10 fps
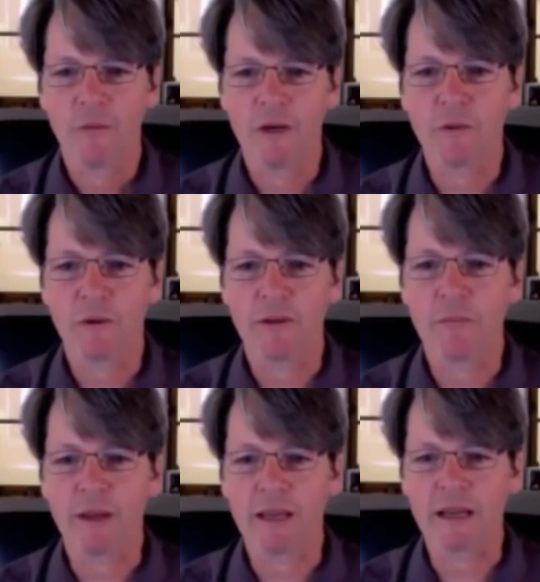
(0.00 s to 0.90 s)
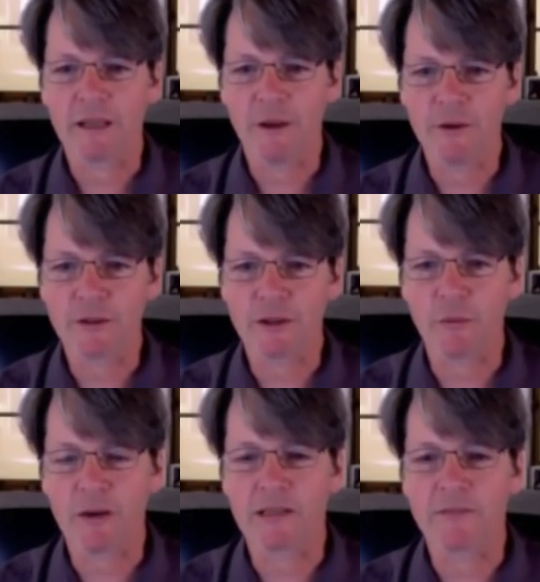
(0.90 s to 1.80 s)
which will then bring it
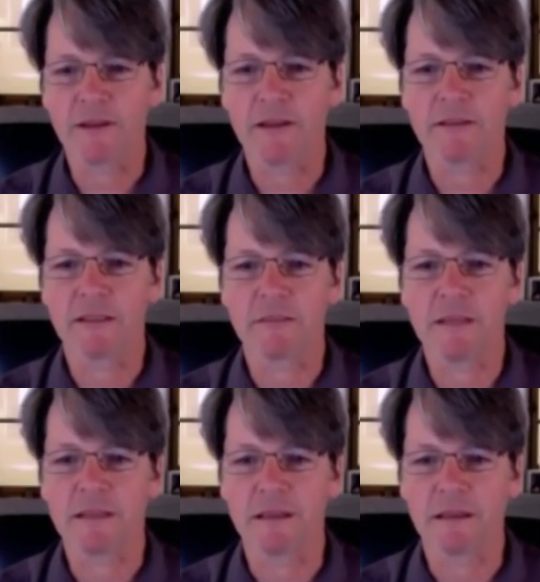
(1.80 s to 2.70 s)
closer to what it feels is